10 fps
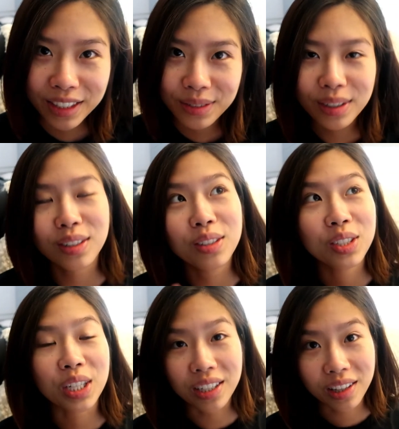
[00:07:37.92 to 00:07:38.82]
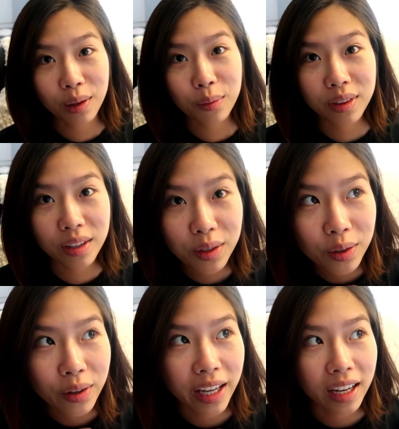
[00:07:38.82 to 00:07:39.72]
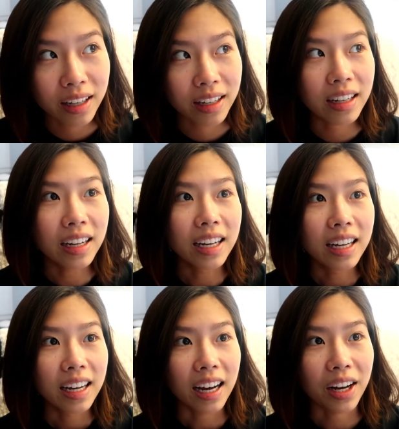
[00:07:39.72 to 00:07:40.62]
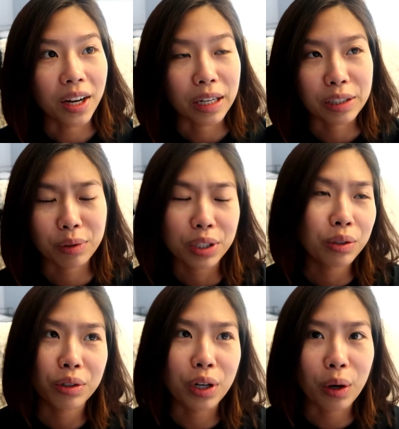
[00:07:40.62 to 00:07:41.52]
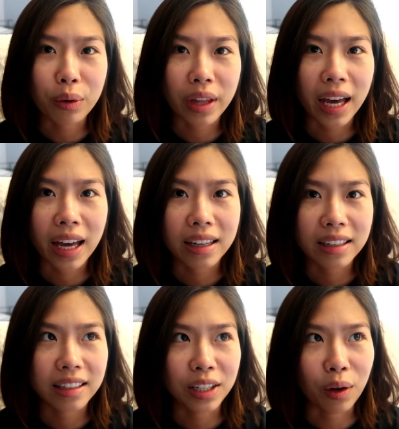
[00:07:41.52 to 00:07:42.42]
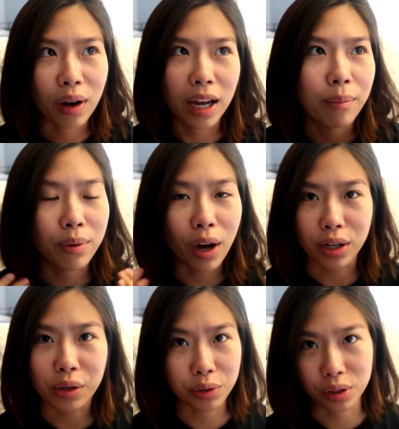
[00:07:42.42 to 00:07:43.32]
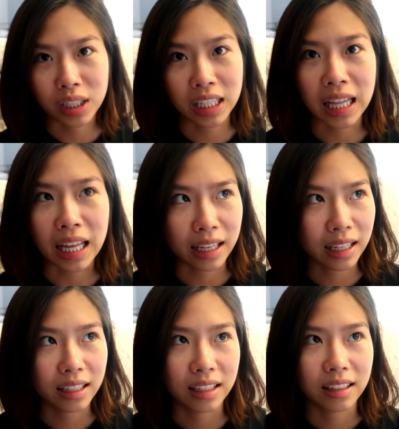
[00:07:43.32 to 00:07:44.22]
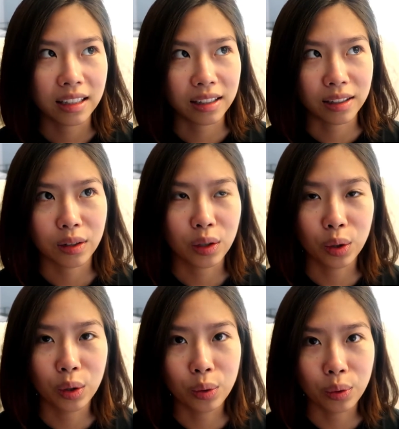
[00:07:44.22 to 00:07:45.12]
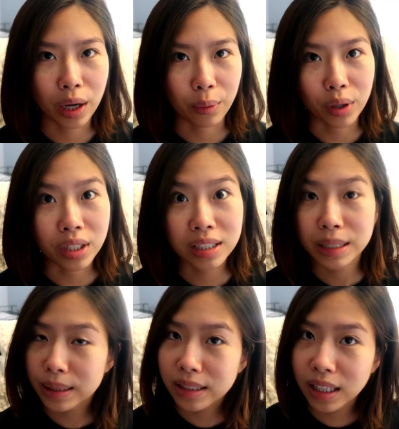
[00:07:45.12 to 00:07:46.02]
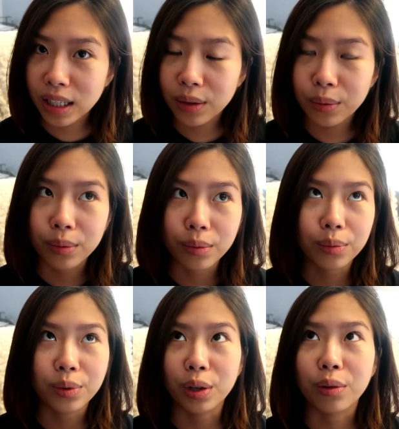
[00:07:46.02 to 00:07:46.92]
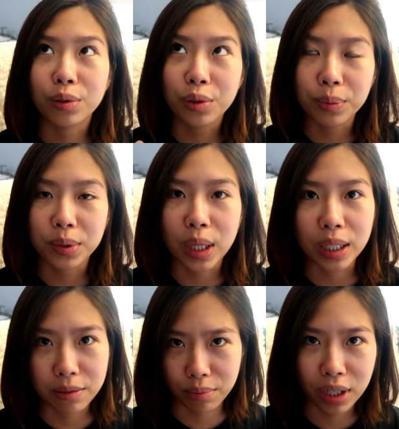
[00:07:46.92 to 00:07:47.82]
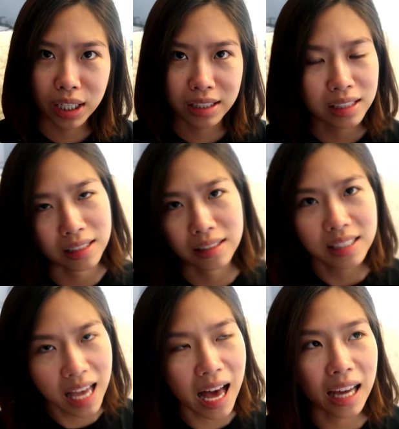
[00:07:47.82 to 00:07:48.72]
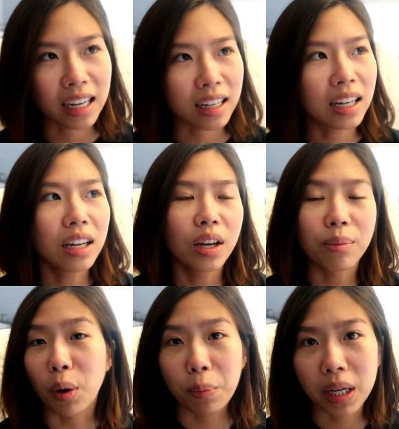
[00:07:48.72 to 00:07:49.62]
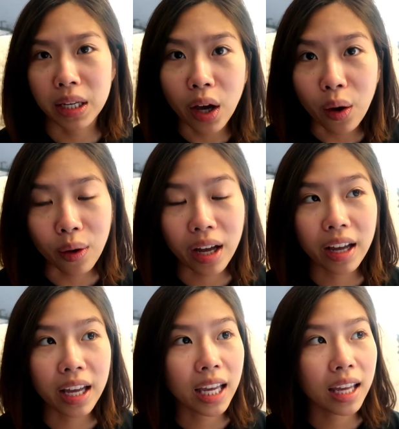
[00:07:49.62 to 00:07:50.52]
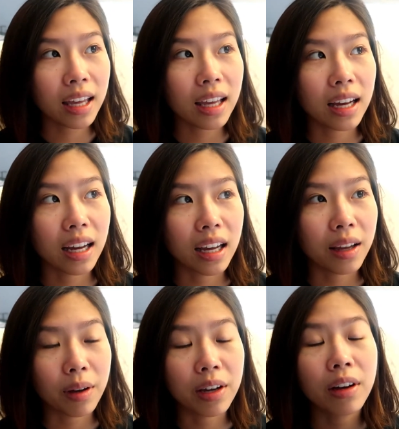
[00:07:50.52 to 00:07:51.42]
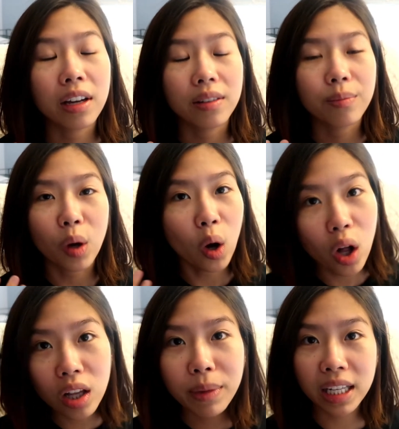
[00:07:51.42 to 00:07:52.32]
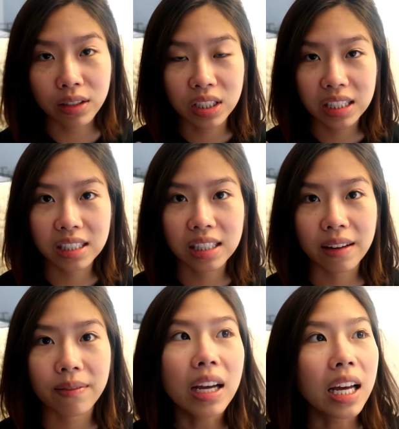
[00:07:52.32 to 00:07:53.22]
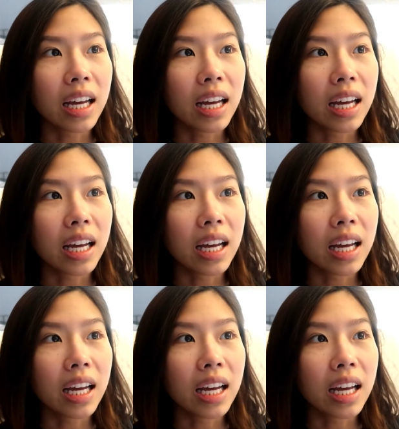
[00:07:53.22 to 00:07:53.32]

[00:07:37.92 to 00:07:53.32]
i just wanted to share that with you and uh, I don't want you to know that you know I'm not usually like who I was yesterday you know super like depressed and sad and mopey no I I it, all of my illnesses have